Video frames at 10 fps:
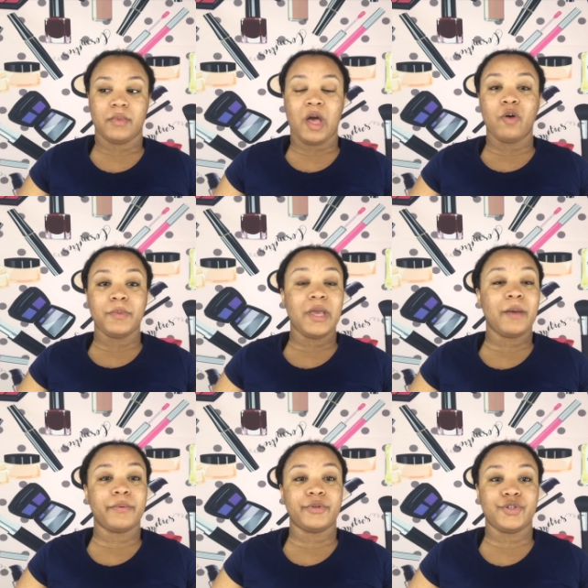I'll be
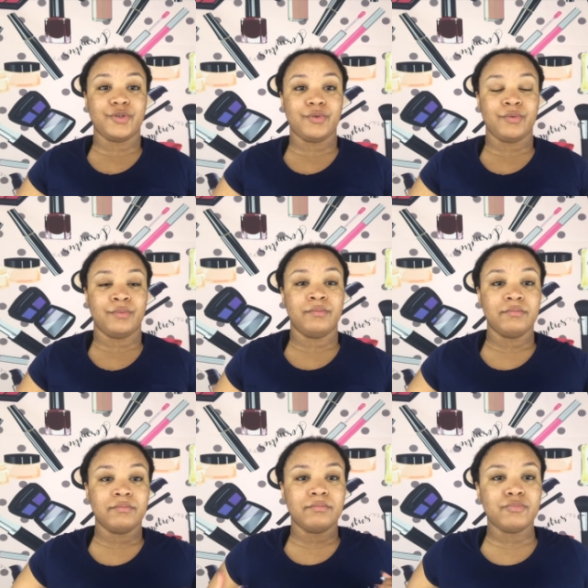able to
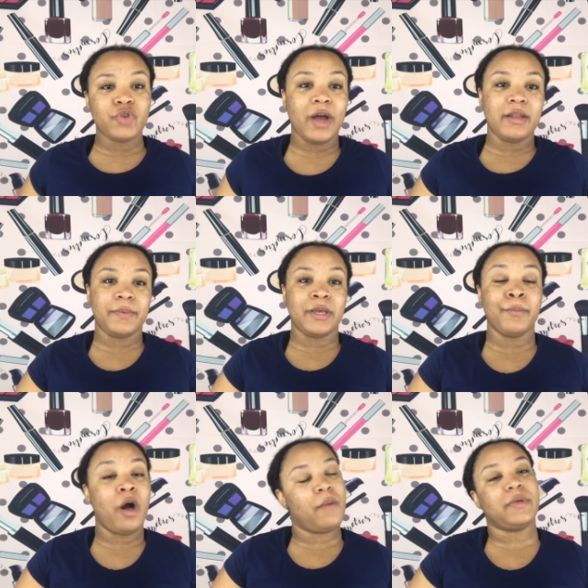try to be a
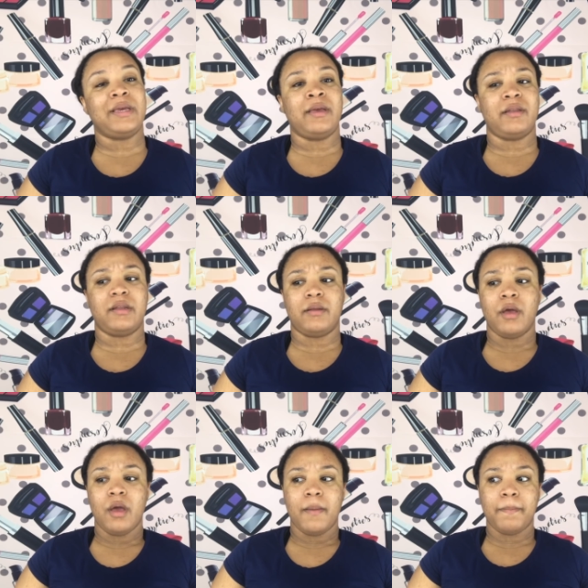mom again and
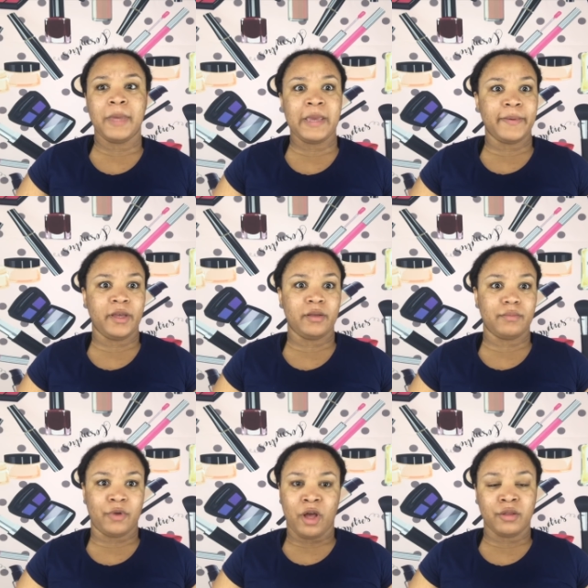maybe
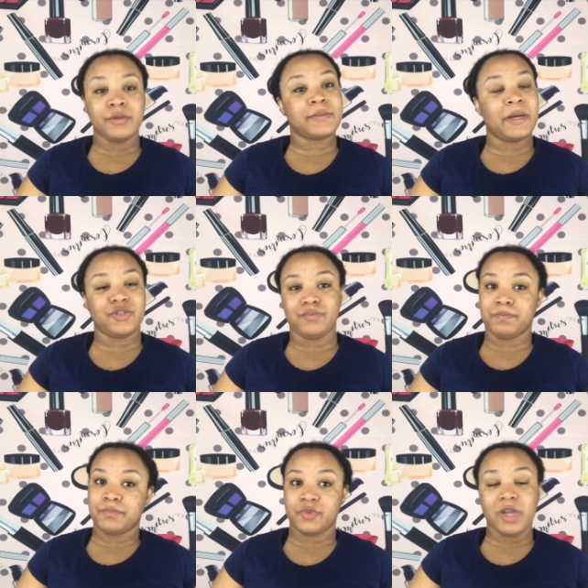not lose my
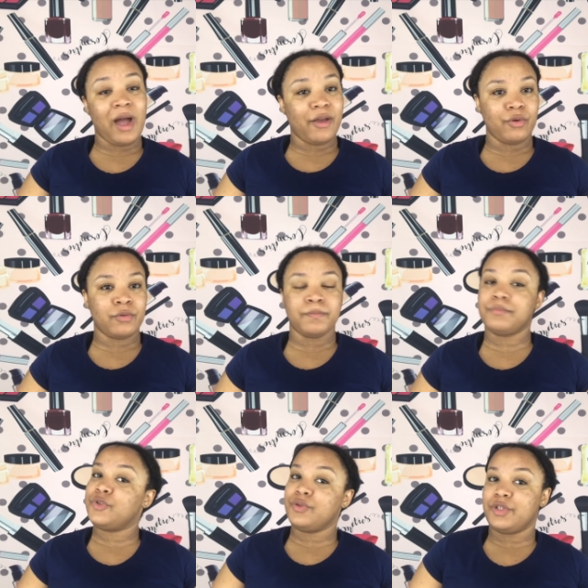child
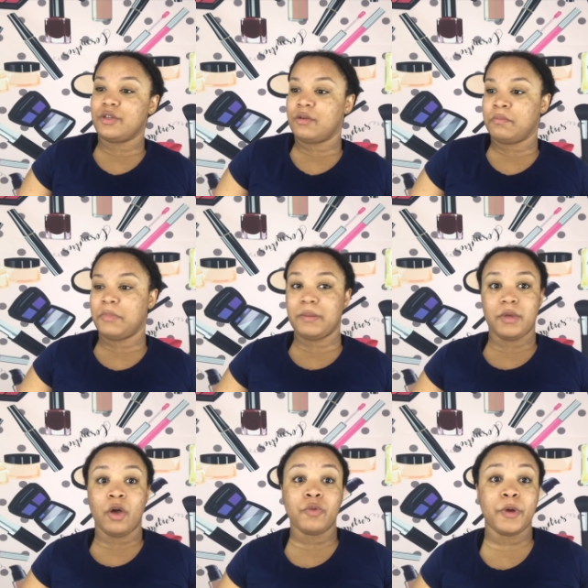due to maybe
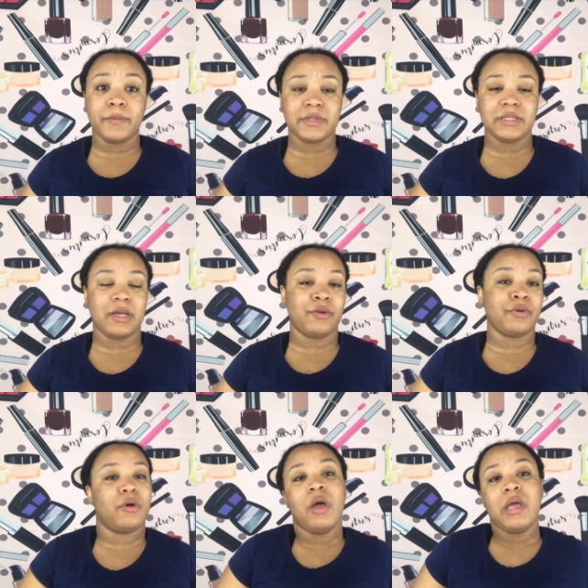health purposes. I don't
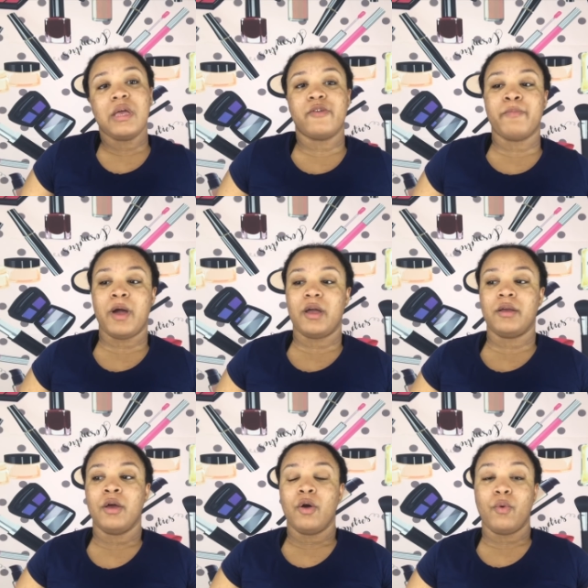know if my
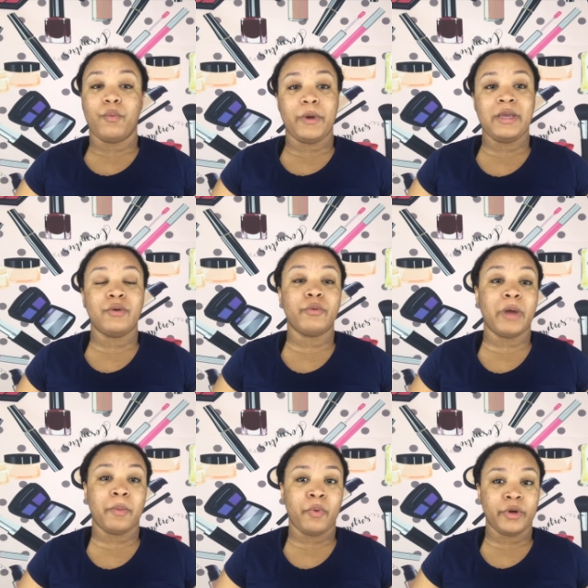weight or
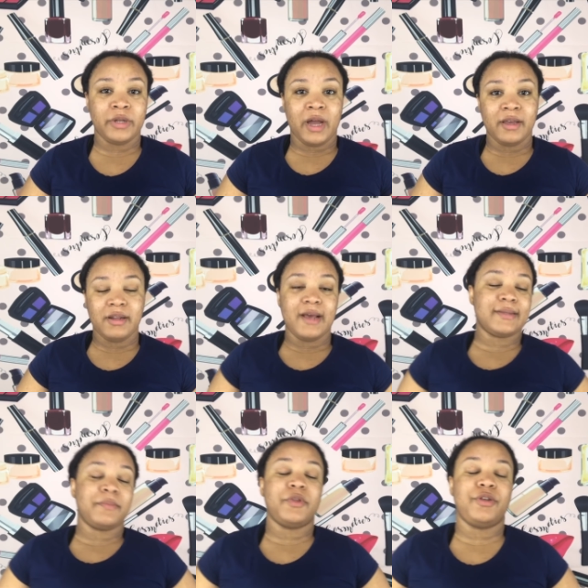my poor diet had
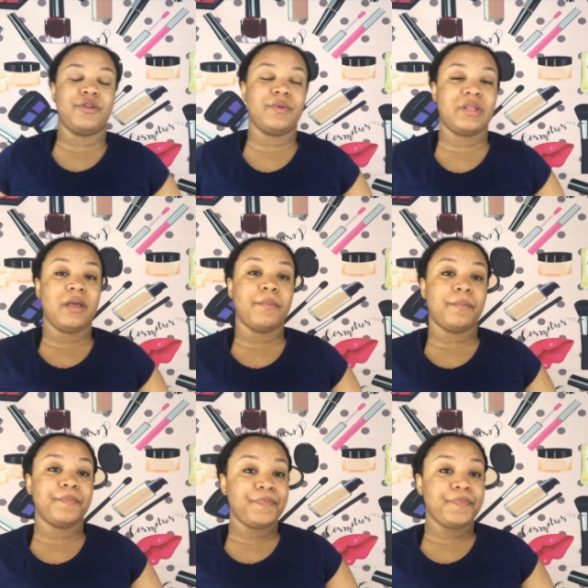something to do with it.